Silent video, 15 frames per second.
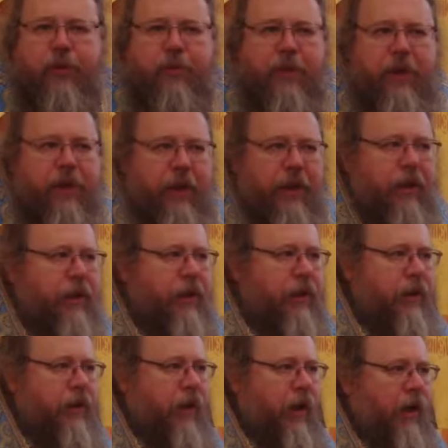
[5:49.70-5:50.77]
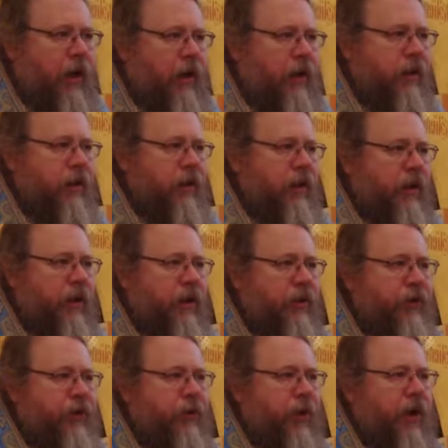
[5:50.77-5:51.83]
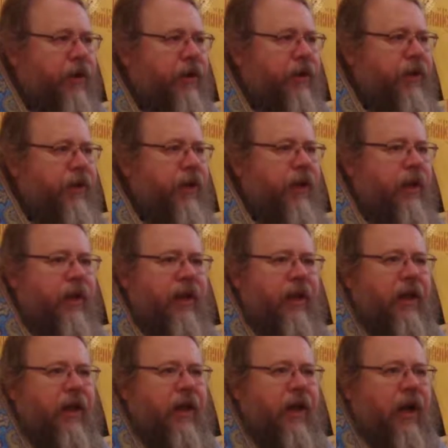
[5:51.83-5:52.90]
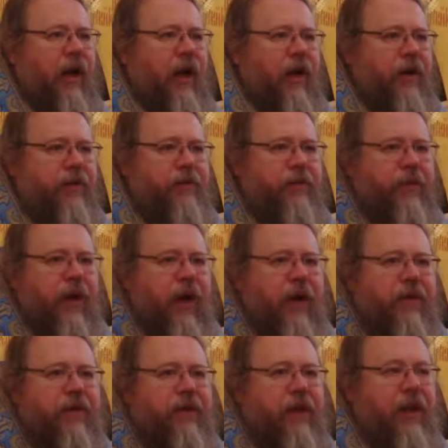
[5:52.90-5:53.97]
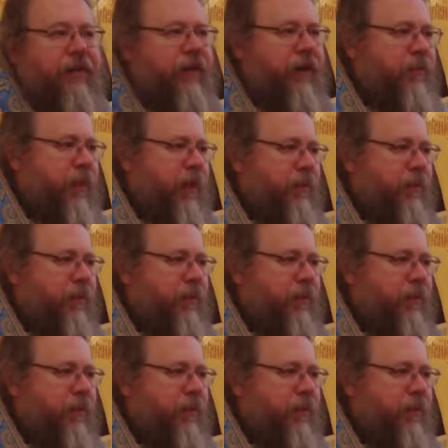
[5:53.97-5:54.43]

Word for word: would be uh, constructed out of, out of living